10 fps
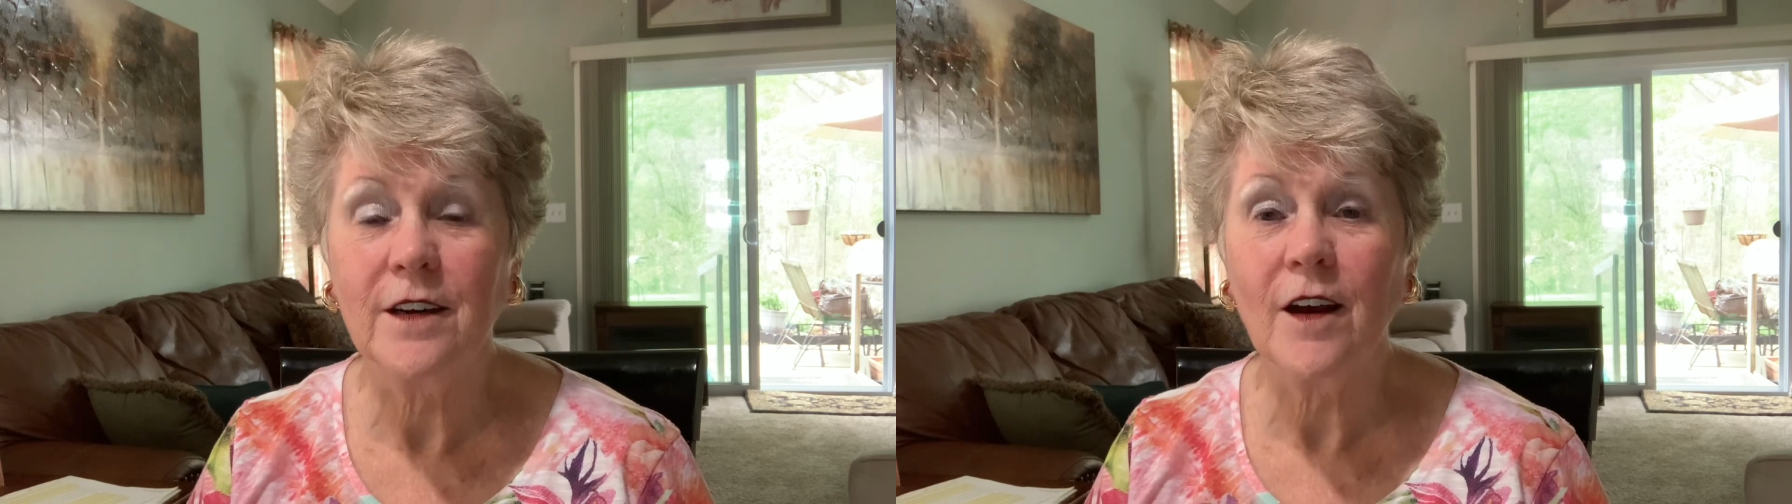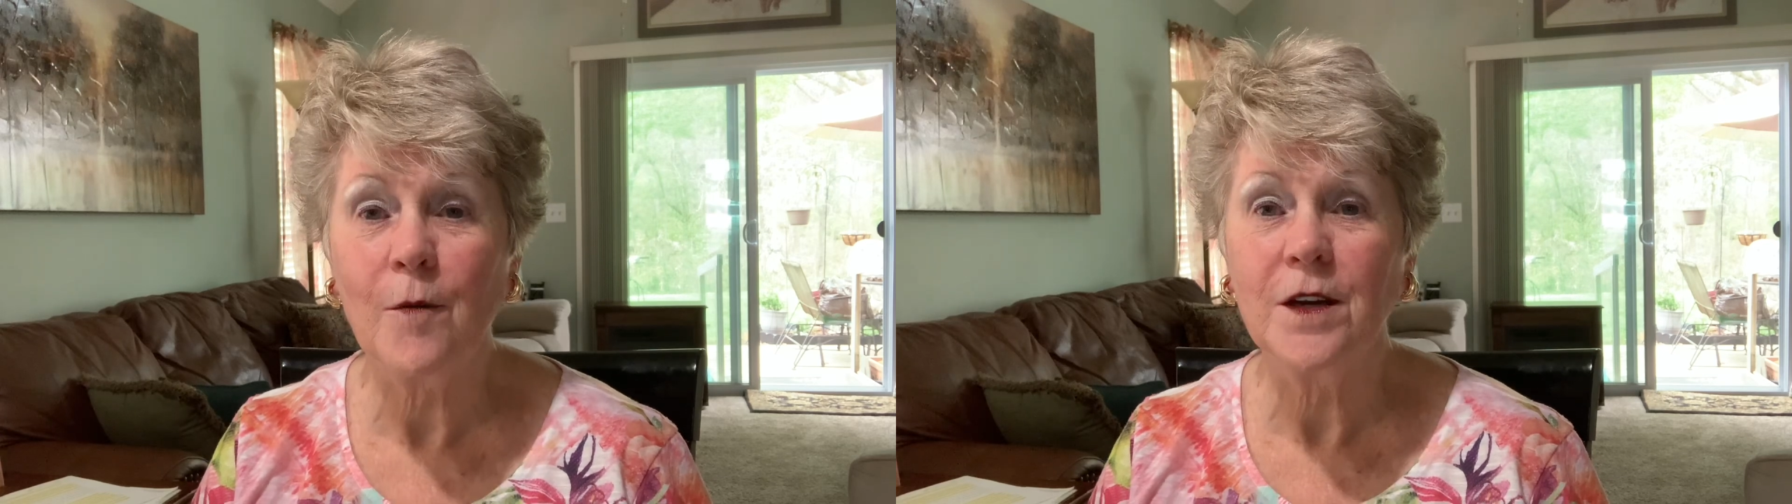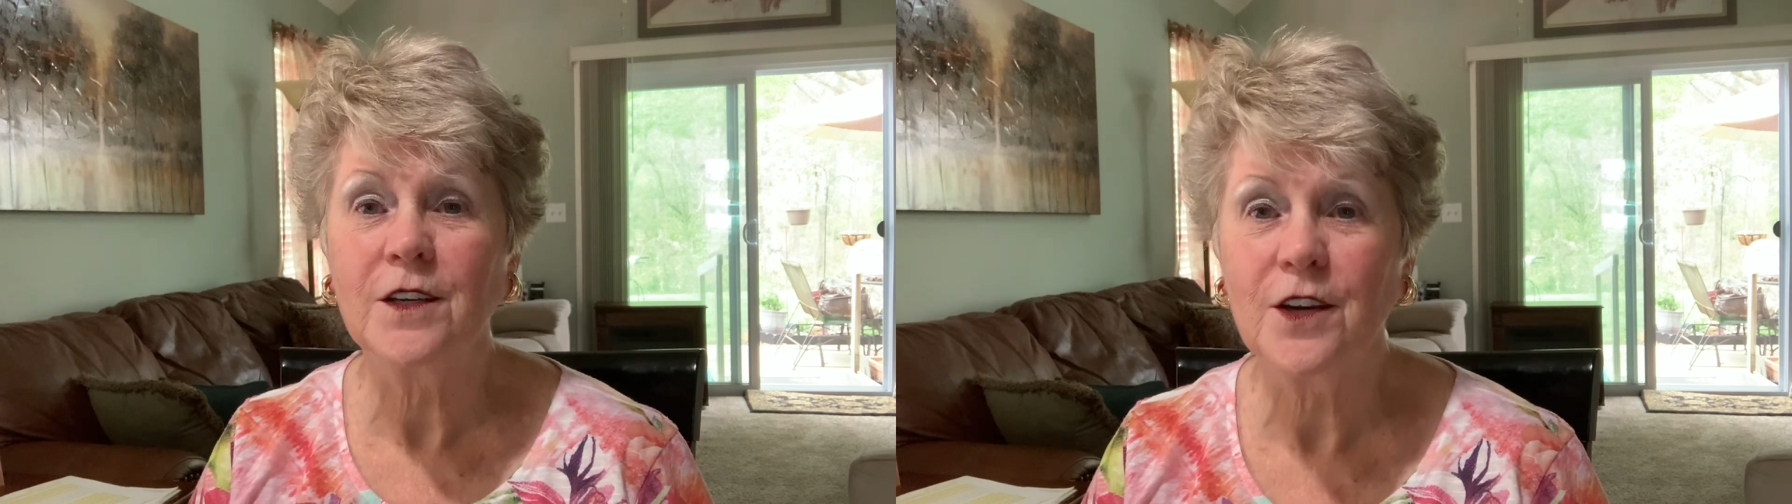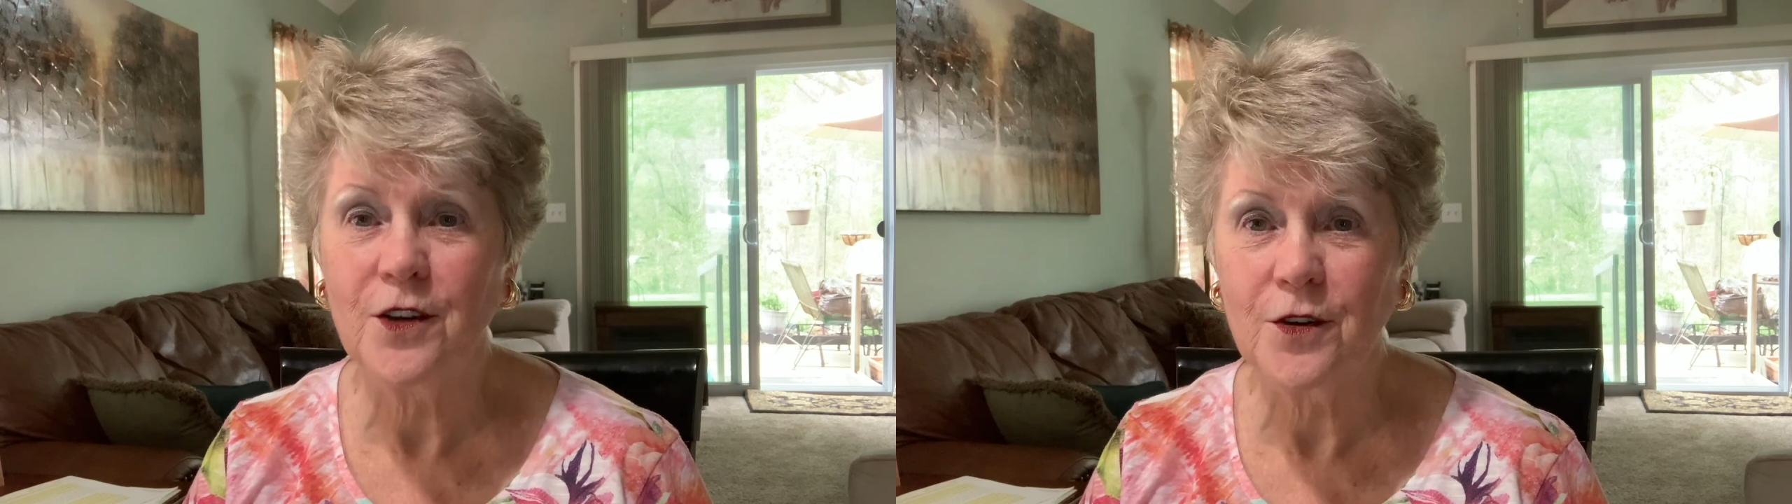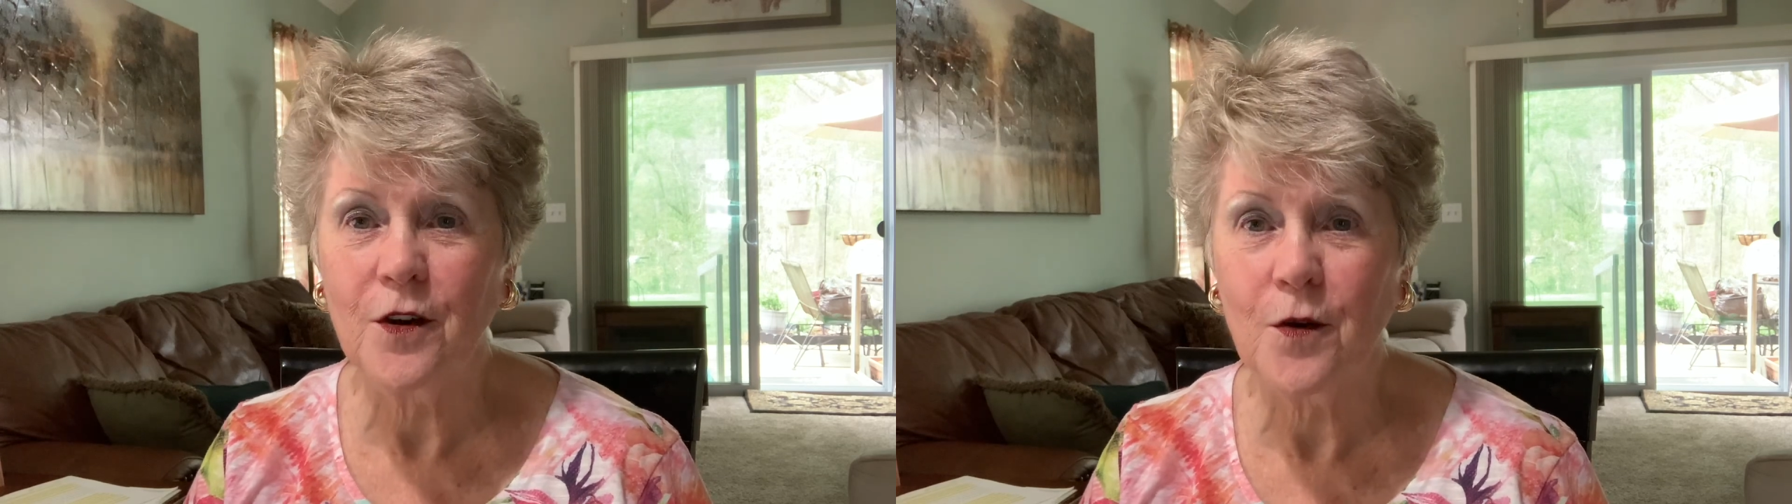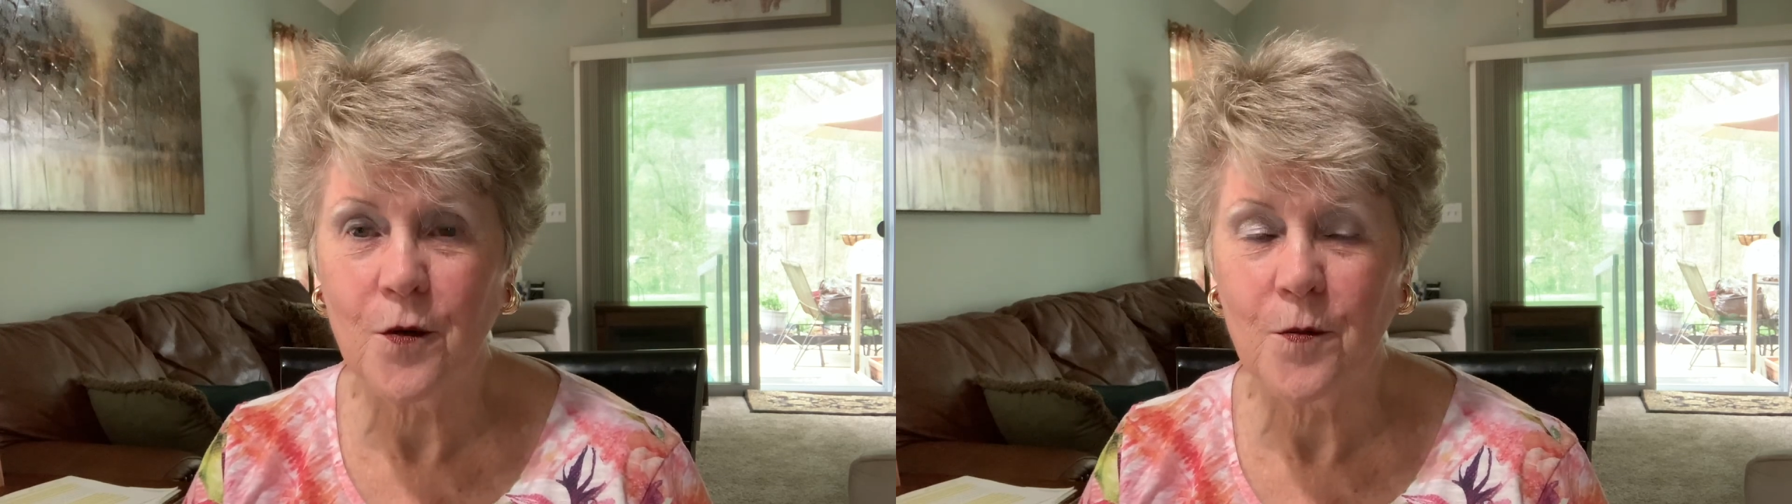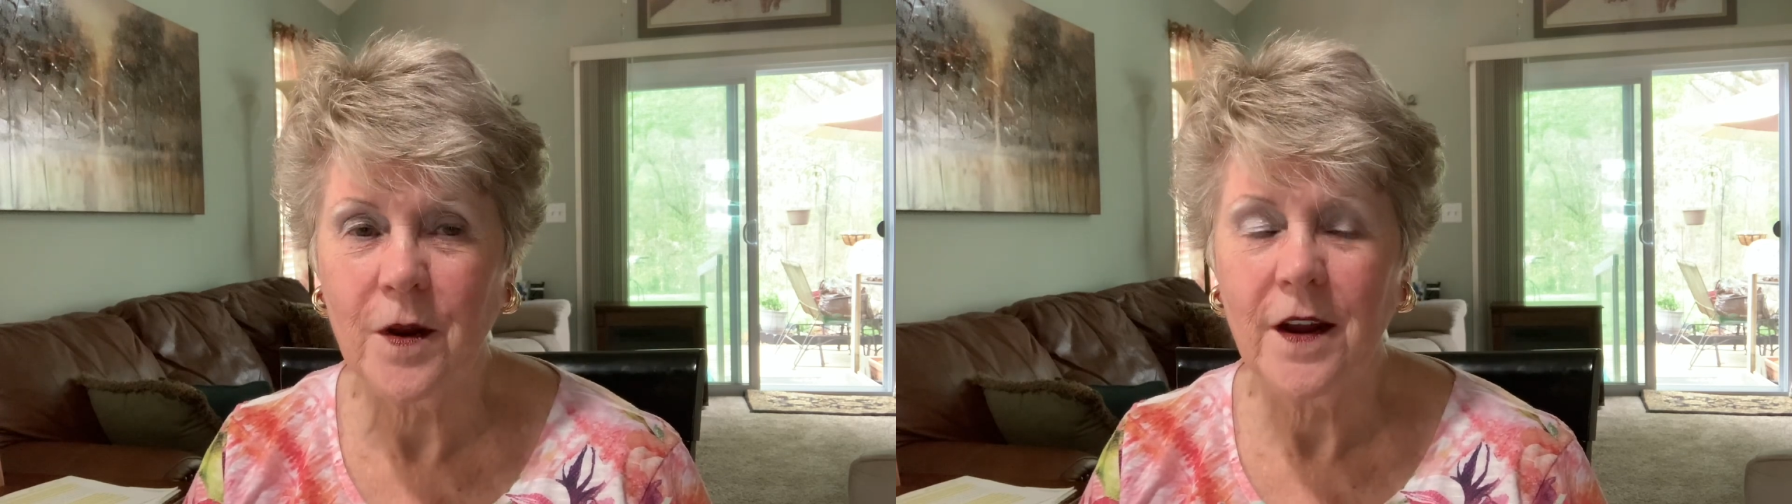coming to your home,